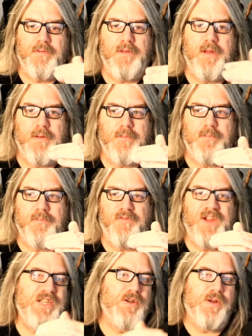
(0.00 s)
the
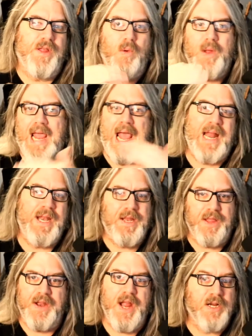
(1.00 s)
feature that we add
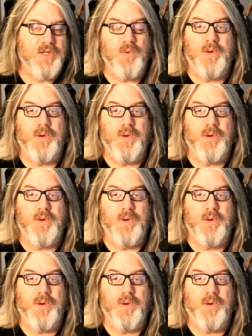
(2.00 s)
to the next